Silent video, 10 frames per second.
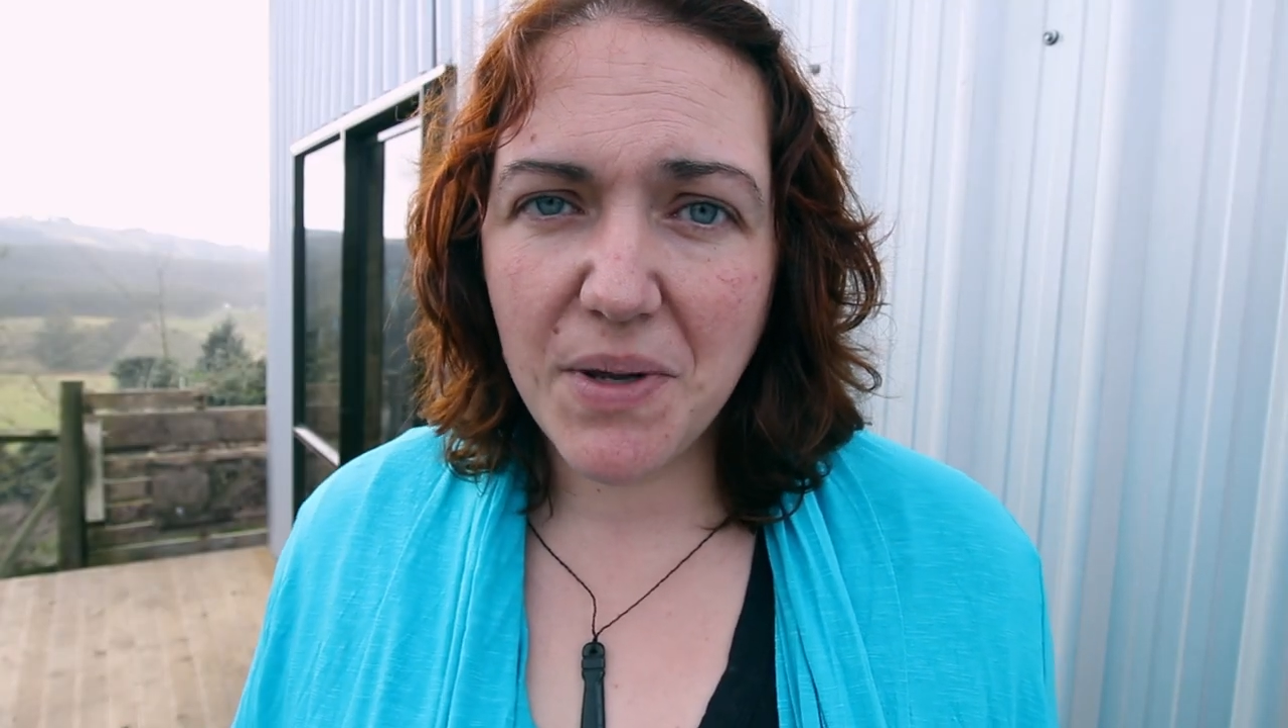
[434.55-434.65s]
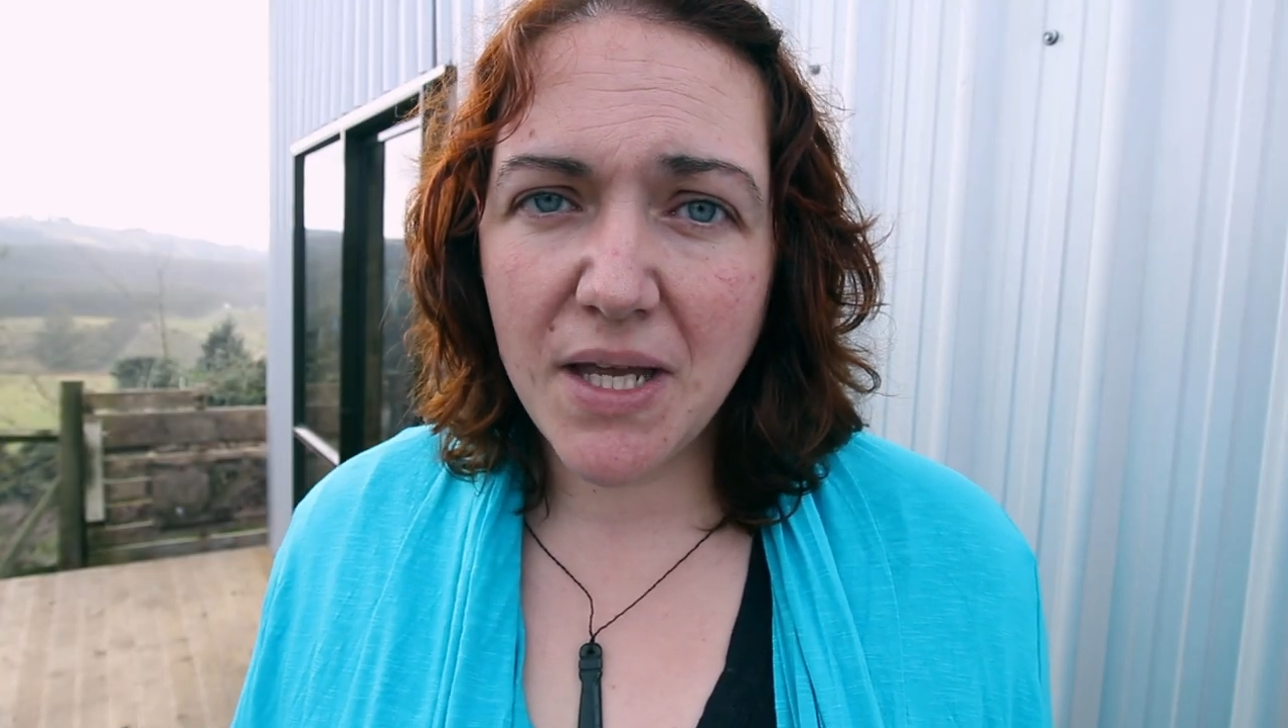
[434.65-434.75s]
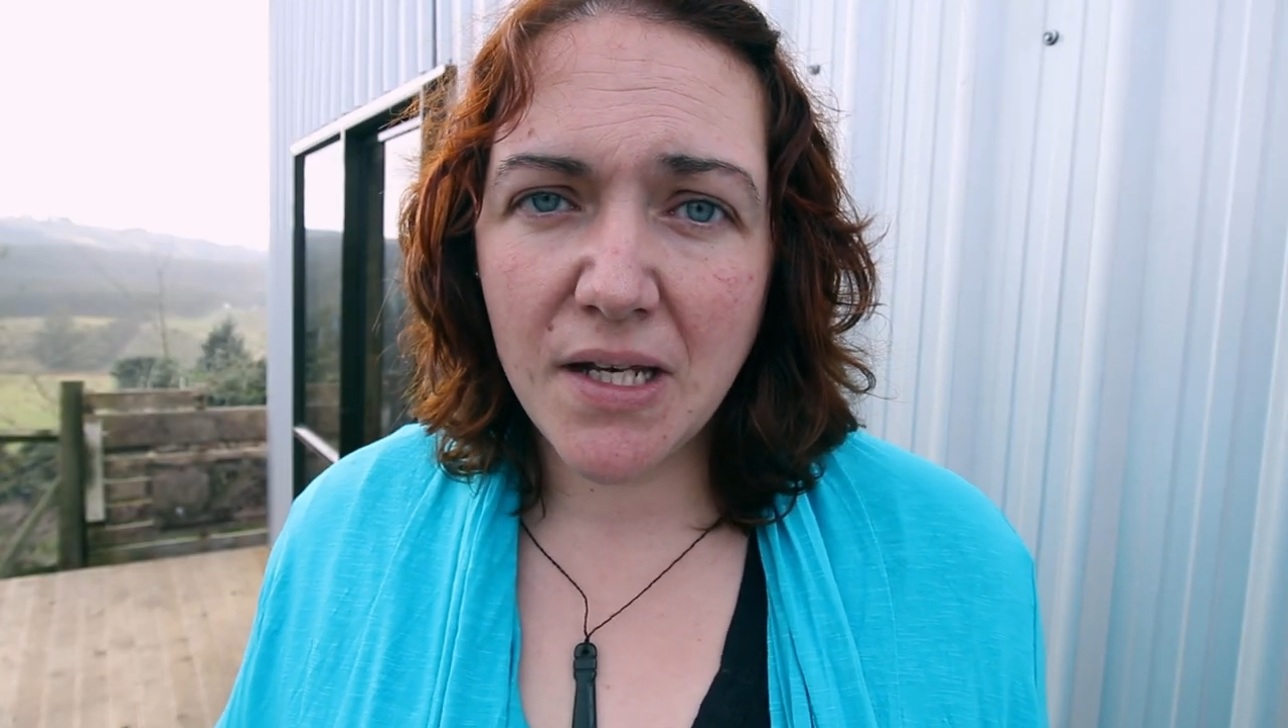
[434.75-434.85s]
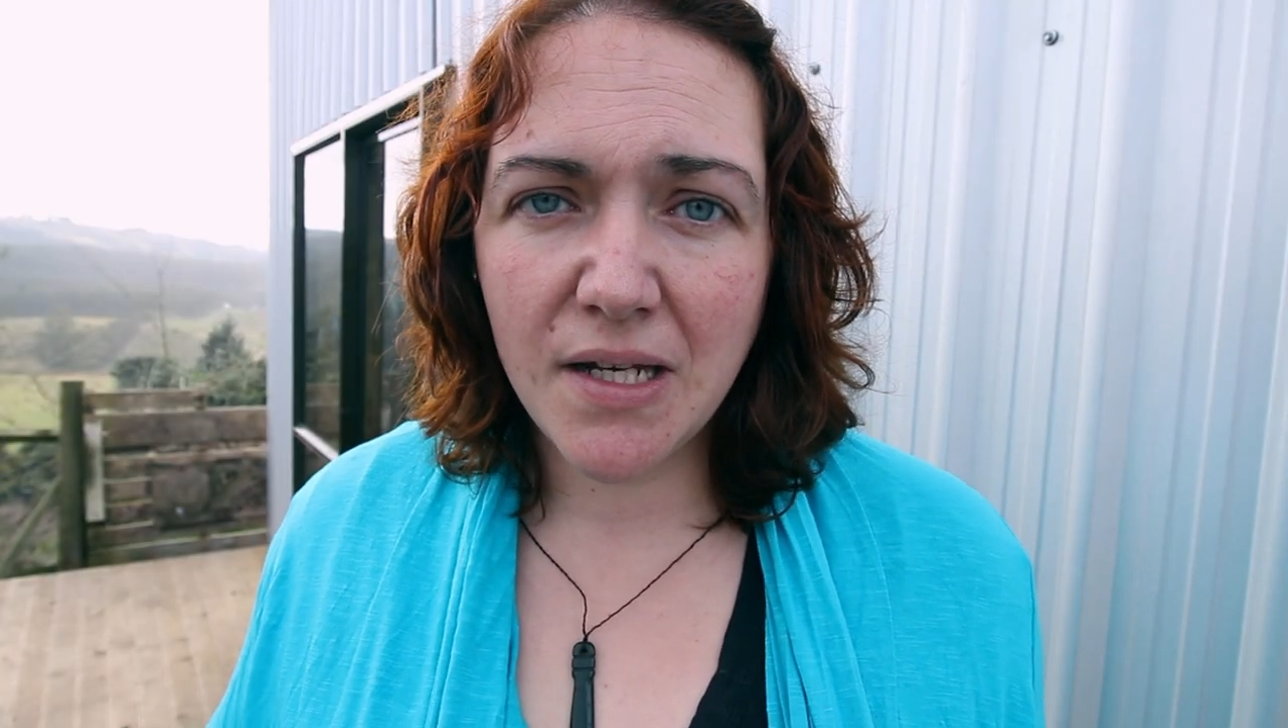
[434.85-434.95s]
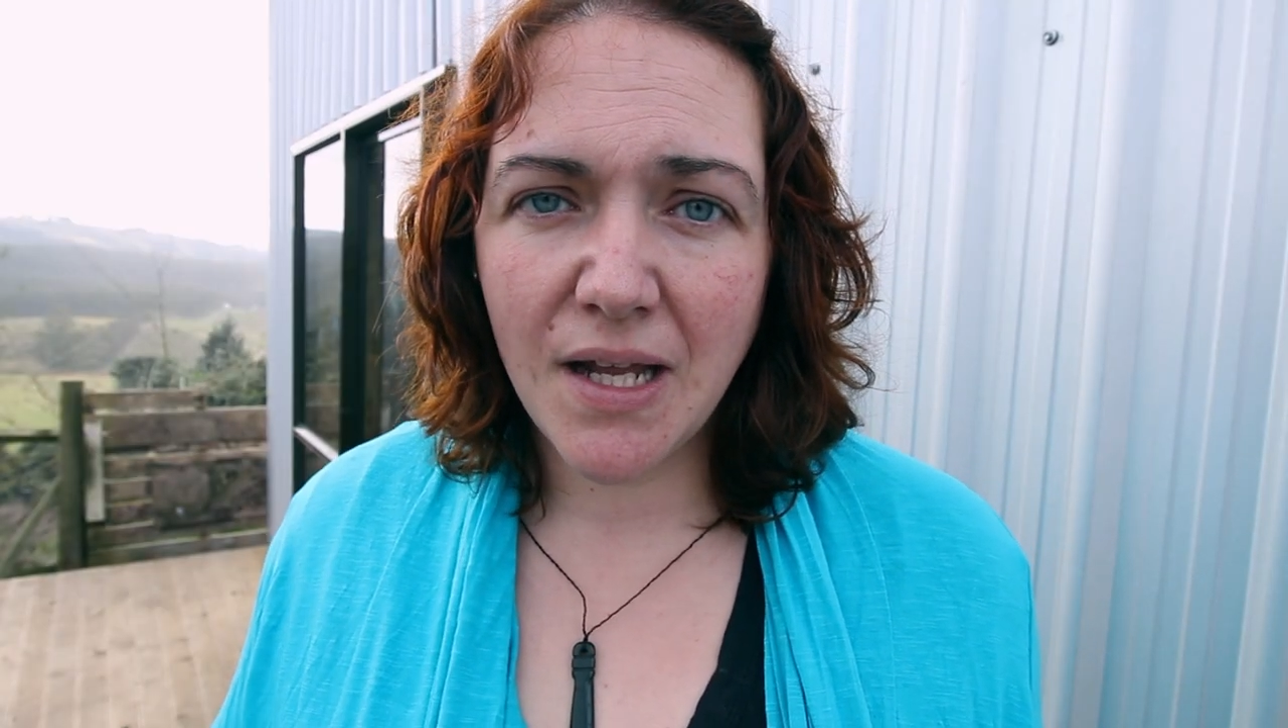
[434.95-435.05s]

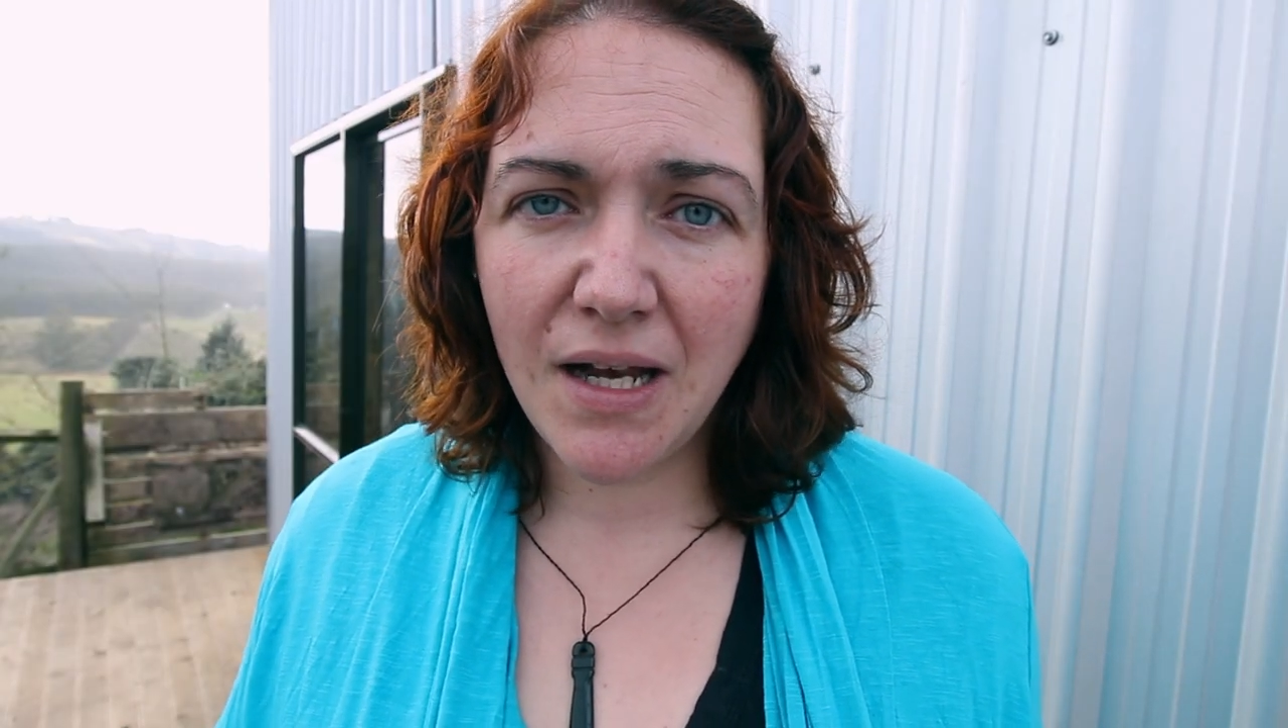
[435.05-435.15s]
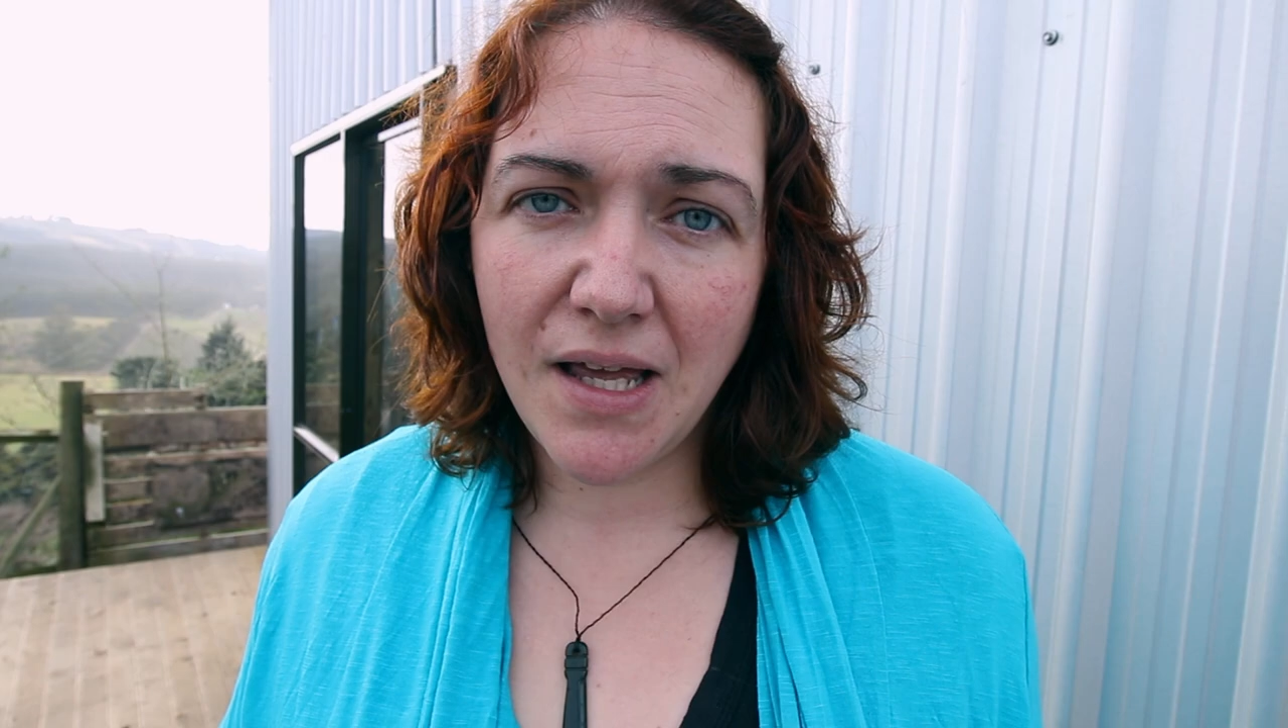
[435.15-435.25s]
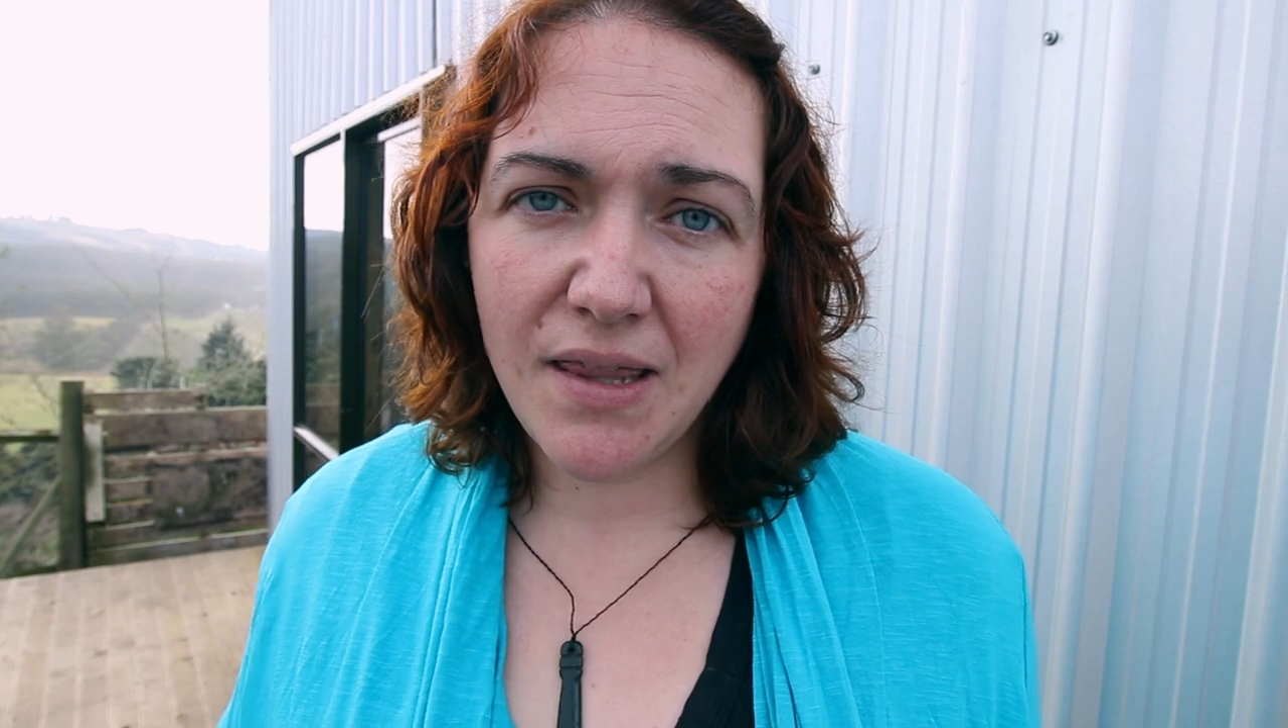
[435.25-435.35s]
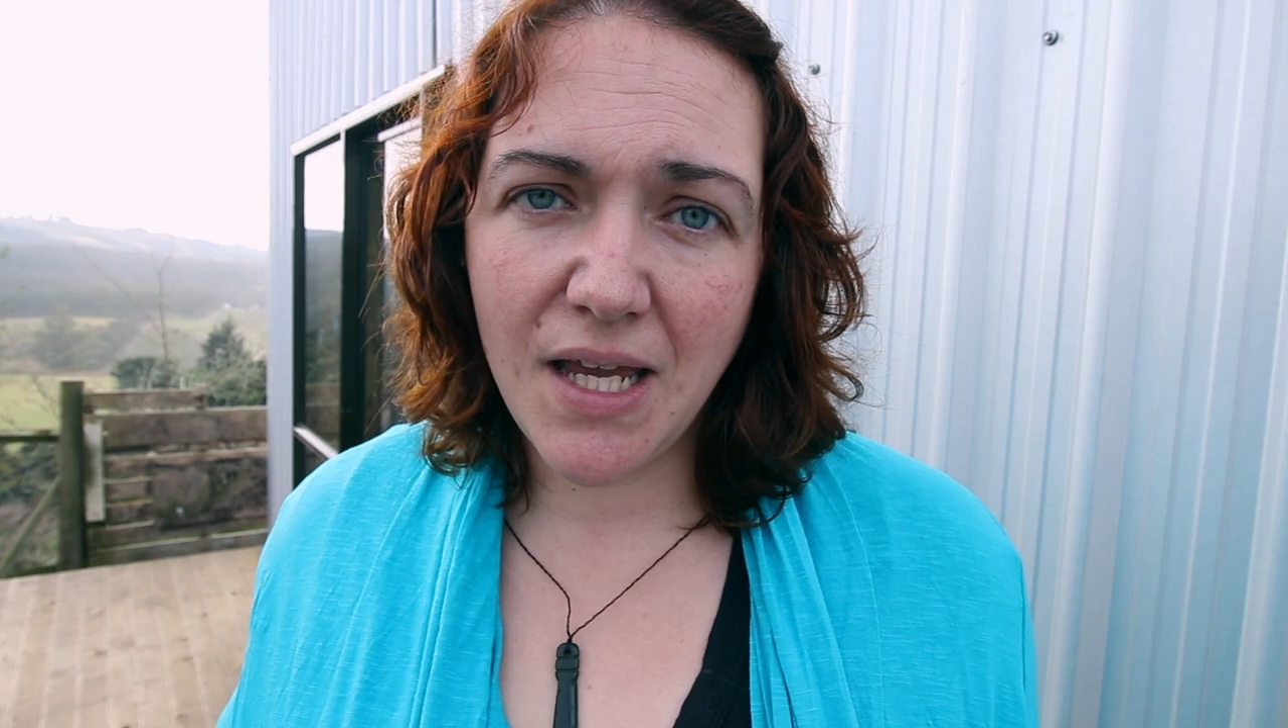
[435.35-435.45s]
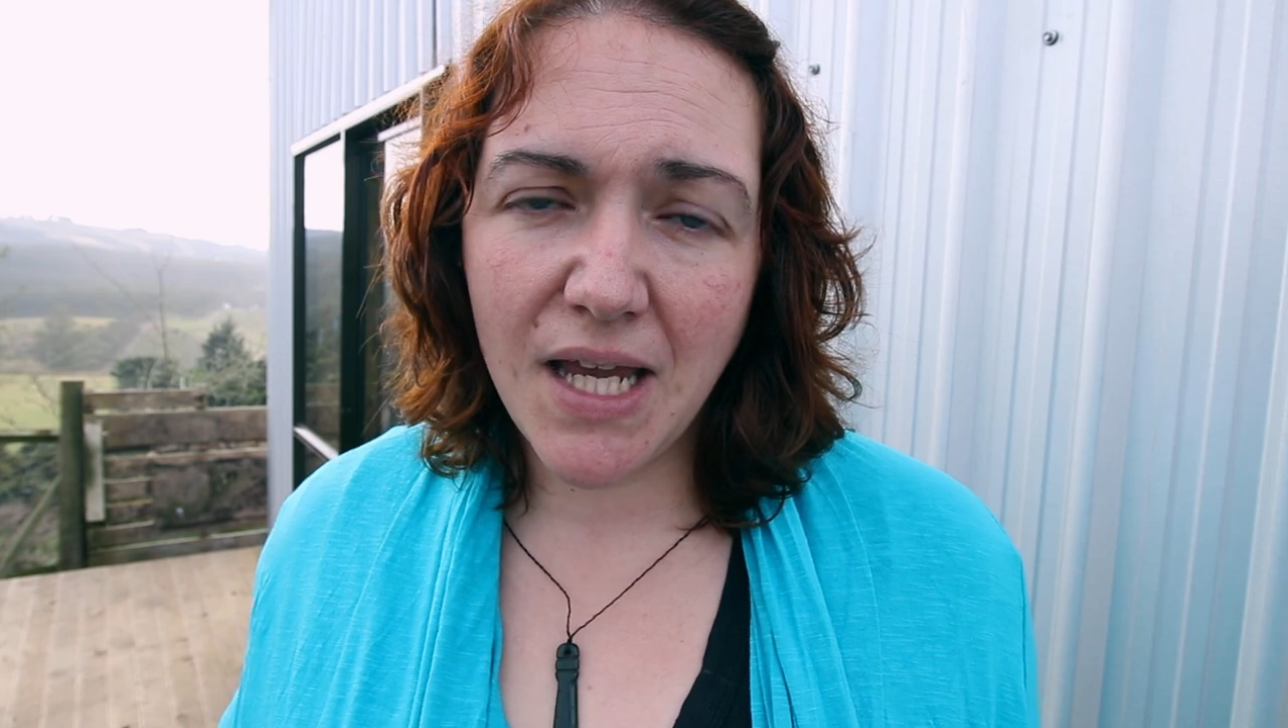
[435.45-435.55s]
in, lay their